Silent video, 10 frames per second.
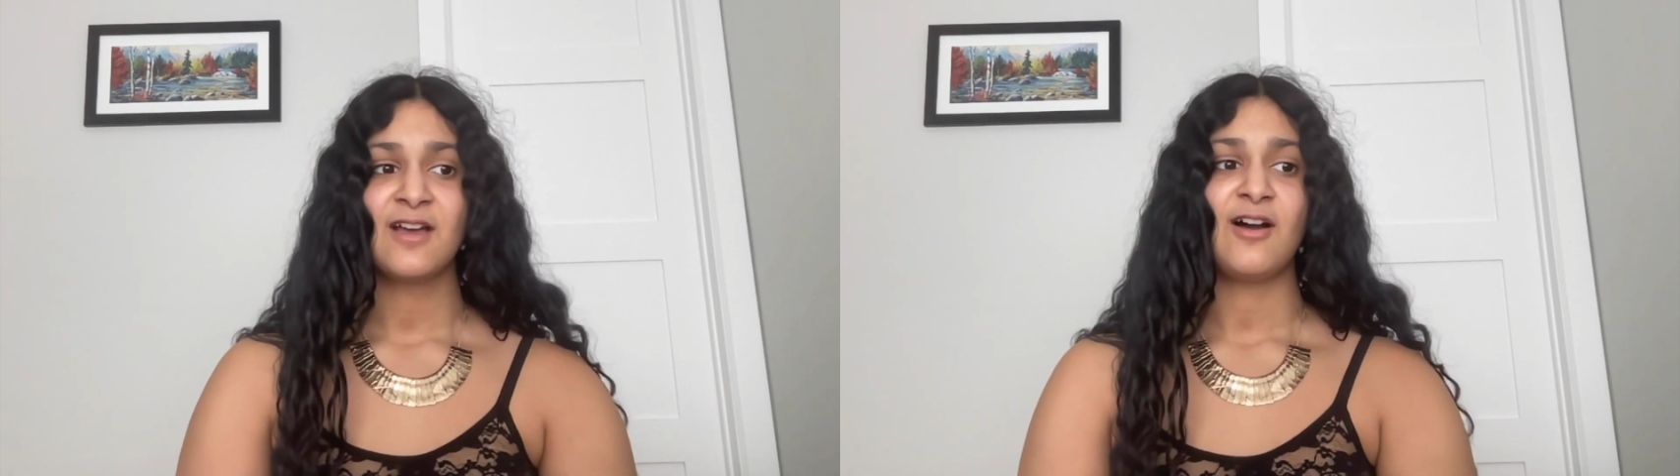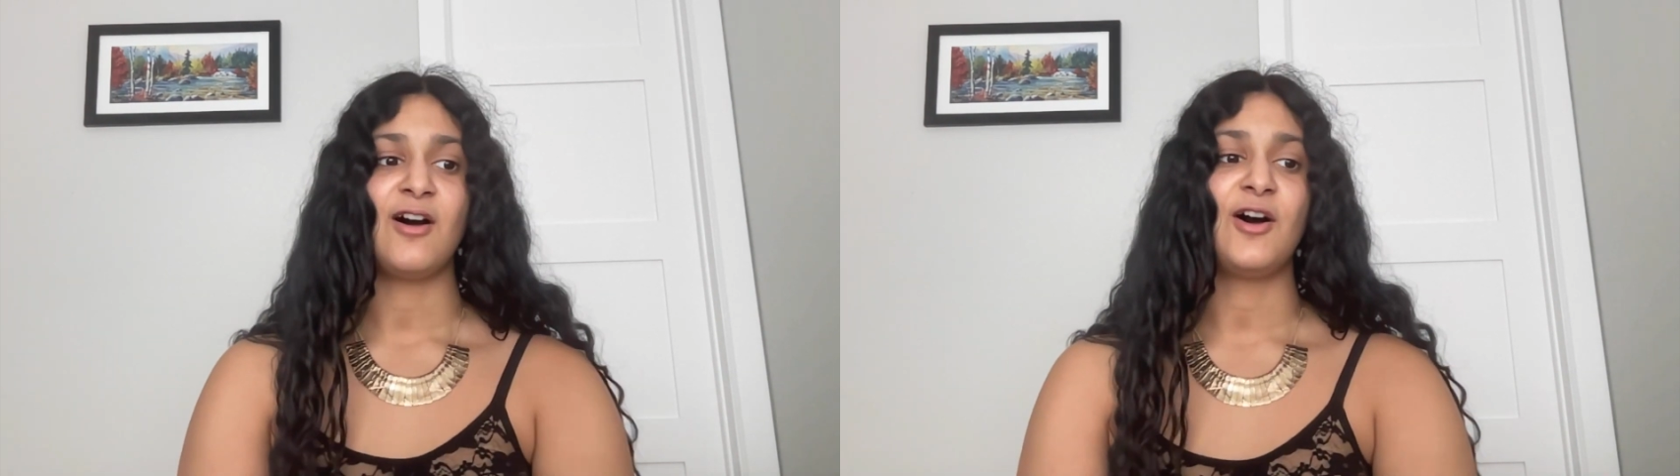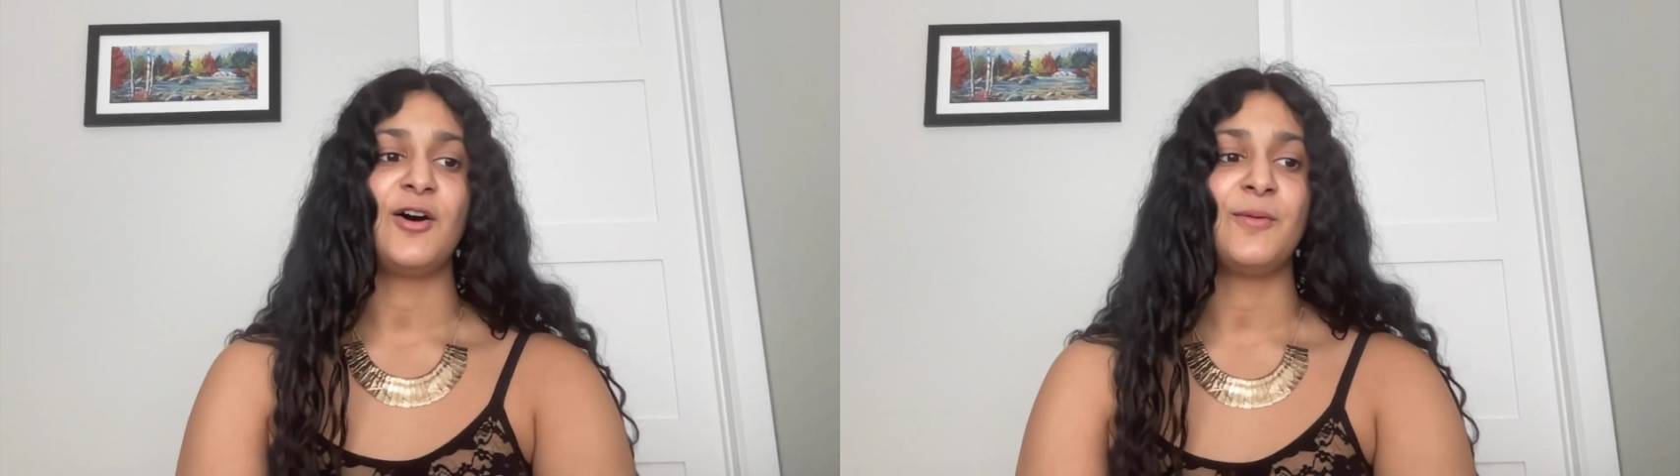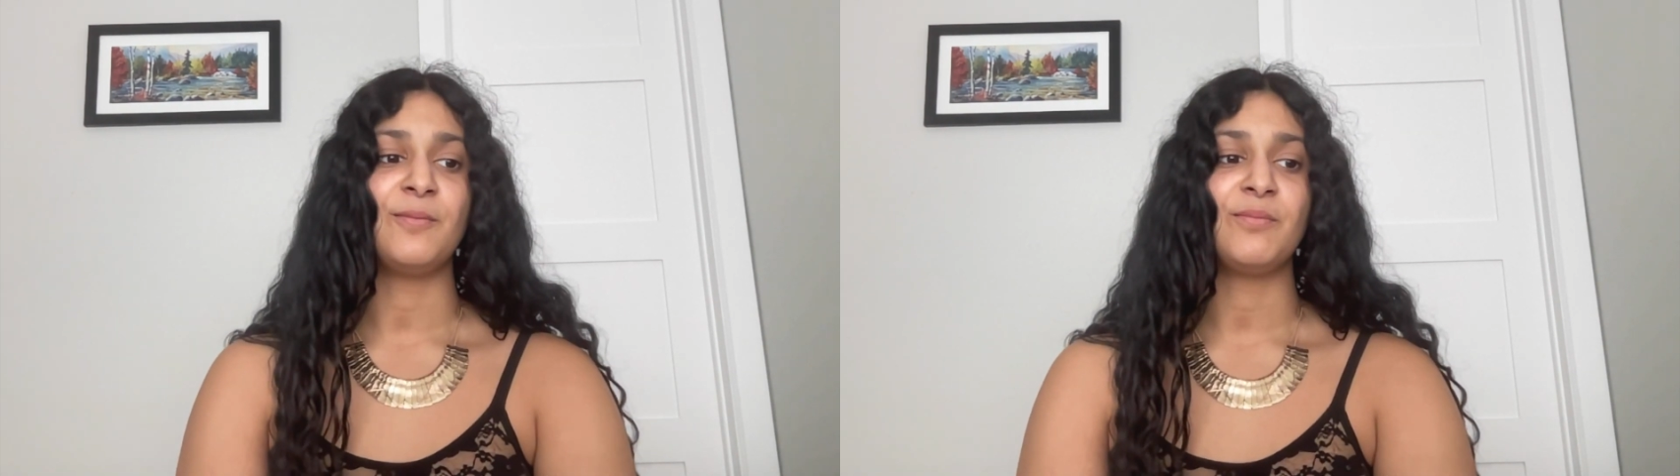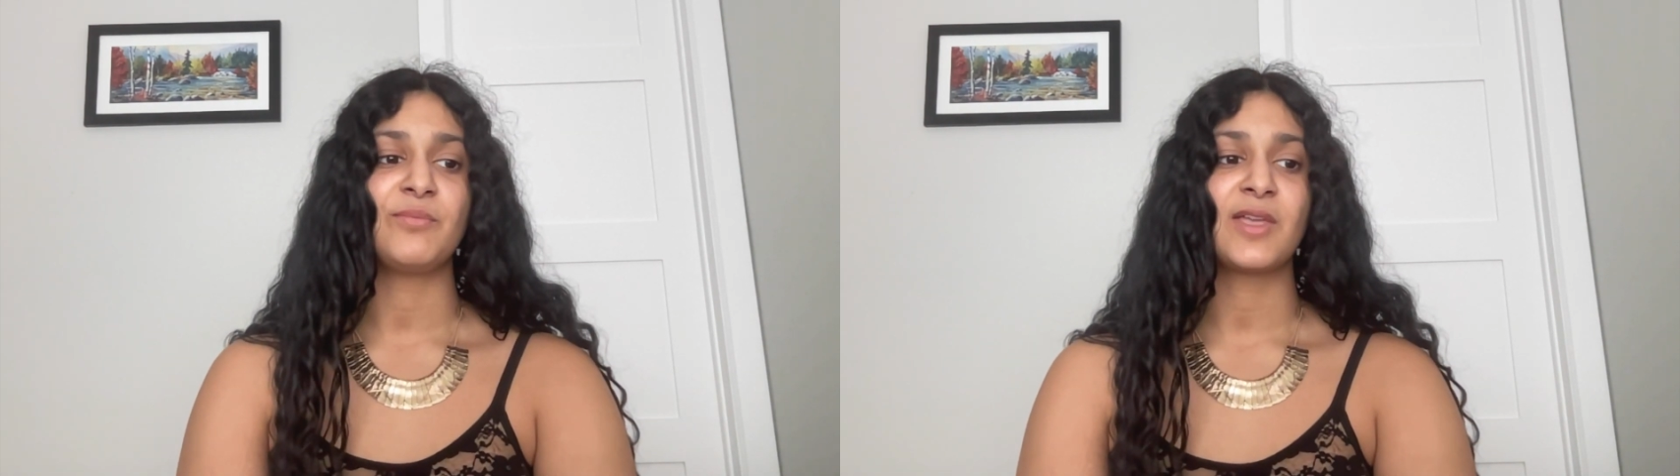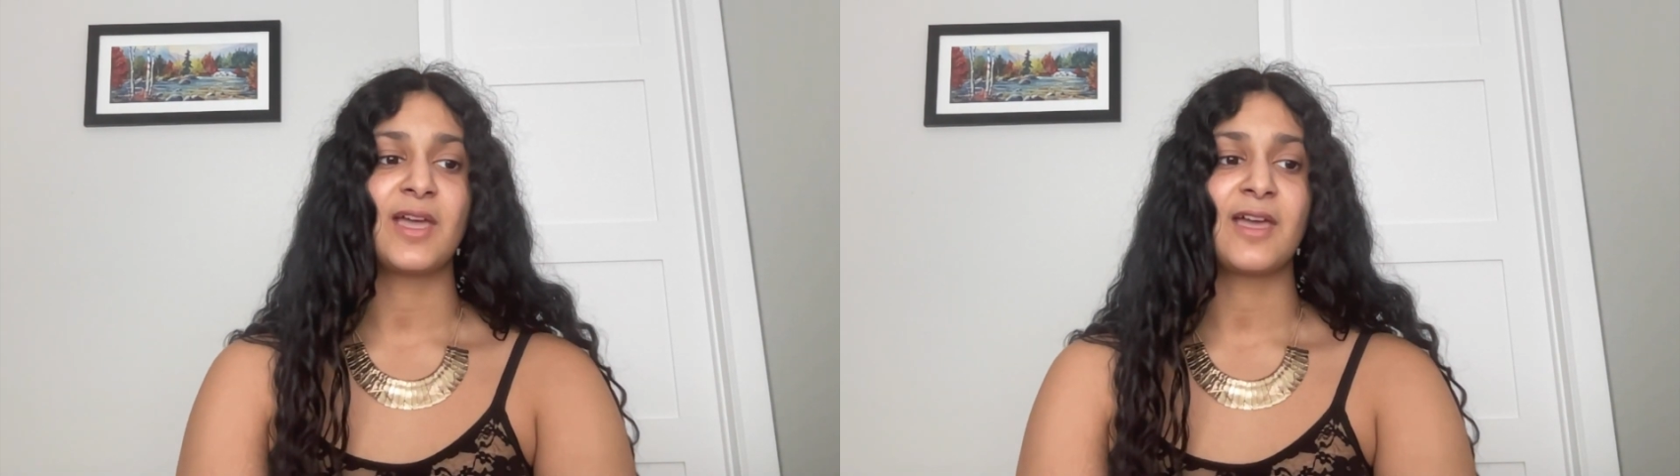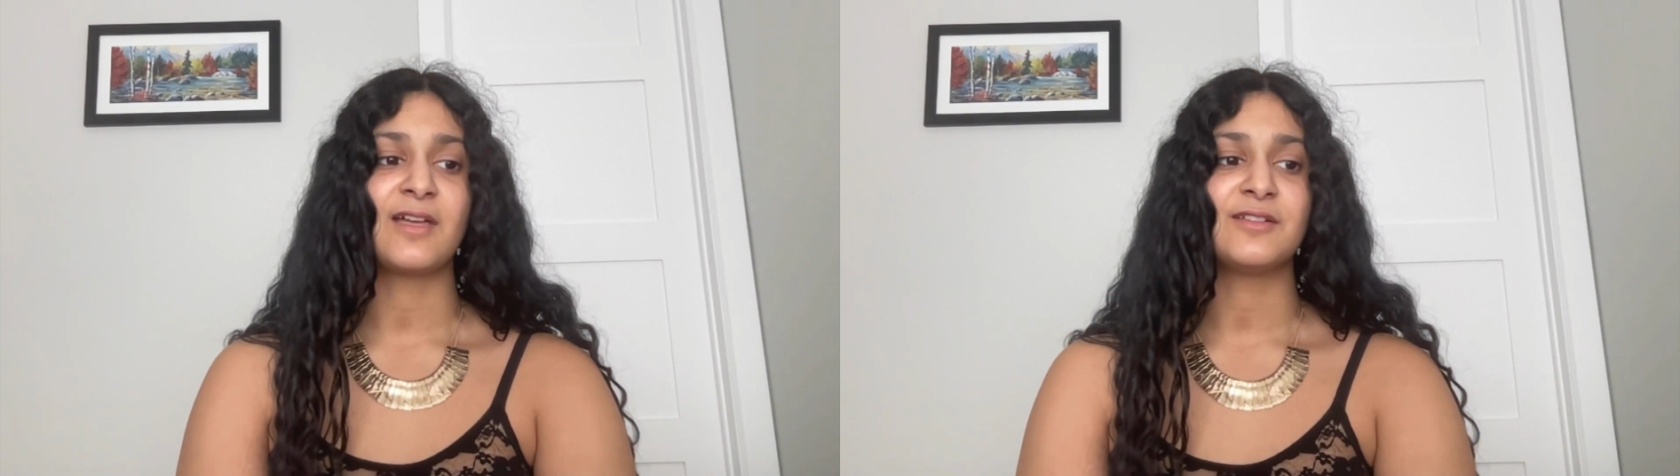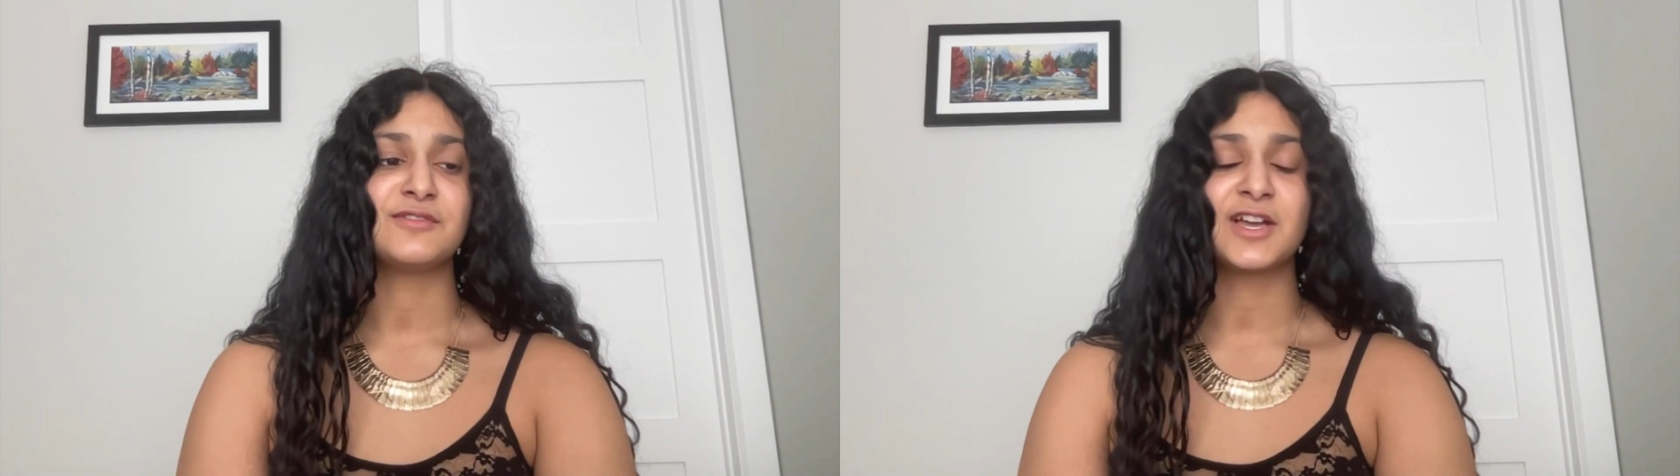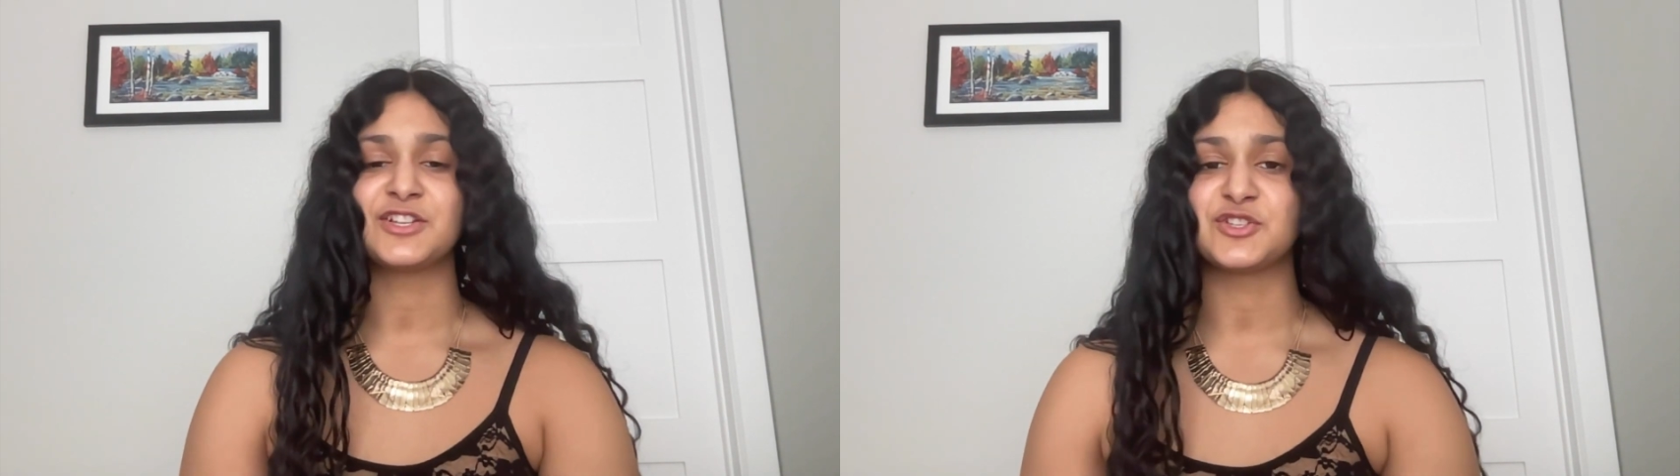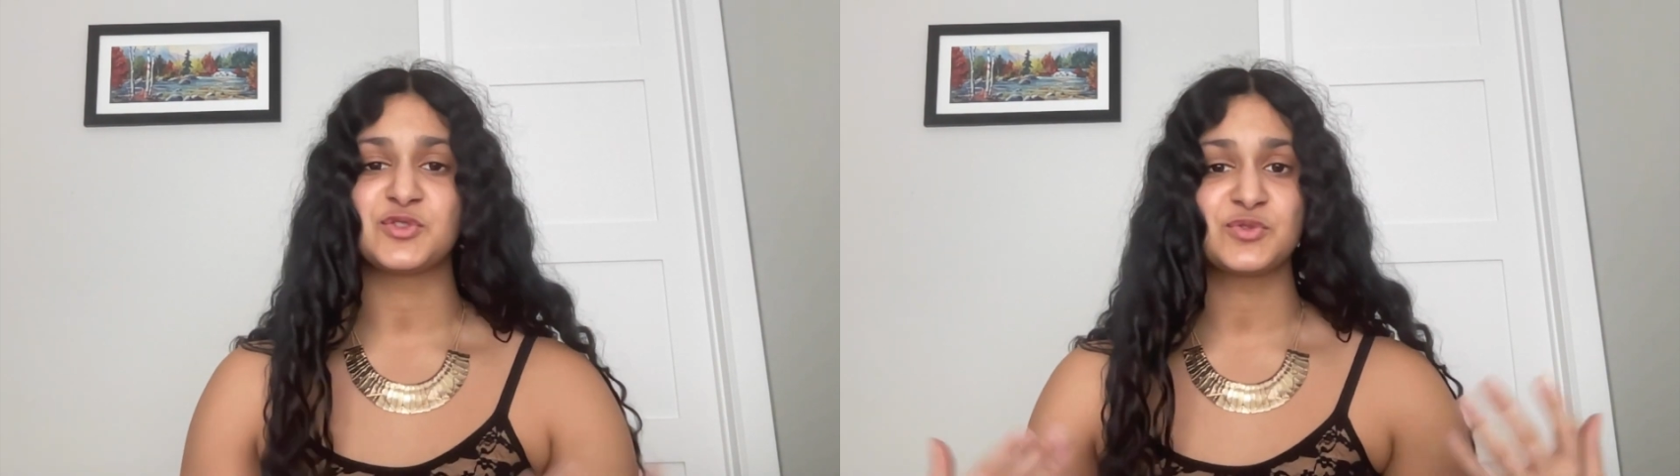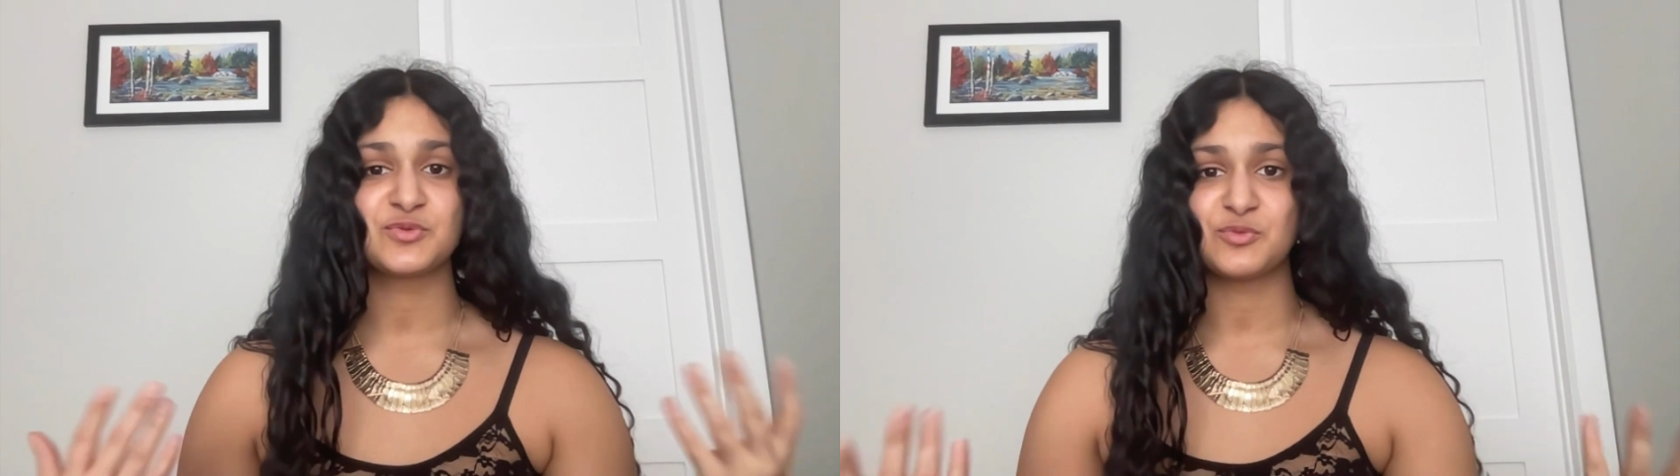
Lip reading: And I just